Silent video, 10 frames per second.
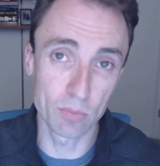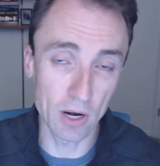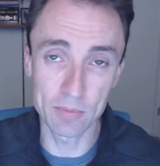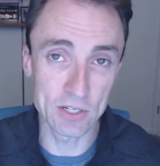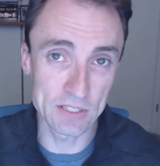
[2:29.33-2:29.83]

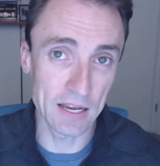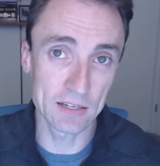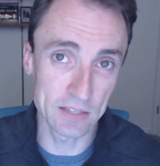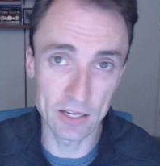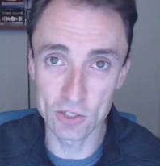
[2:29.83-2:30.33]
property
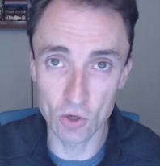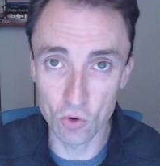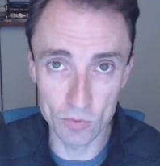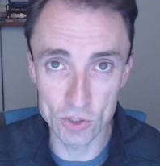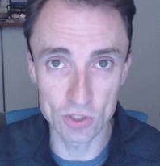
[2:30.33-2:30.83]
tax and your
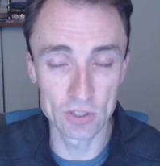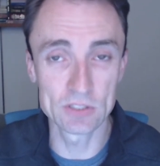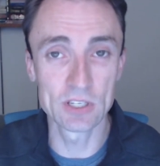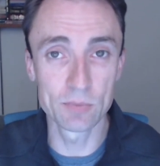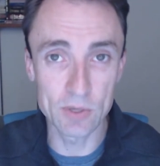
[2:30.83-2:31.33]
home
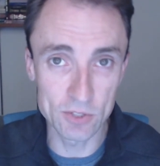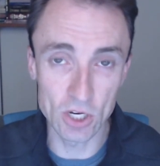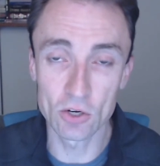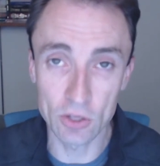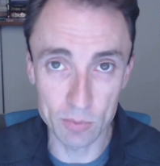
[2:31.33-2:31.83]
insurance and to be
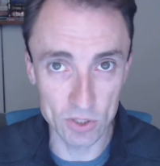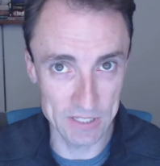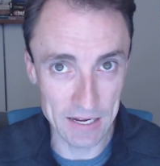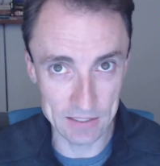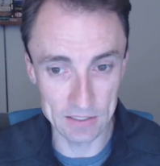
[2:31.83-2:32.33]
generally
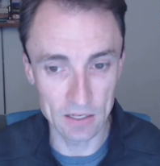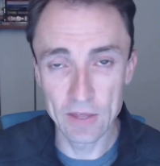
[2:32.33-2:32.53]
protected.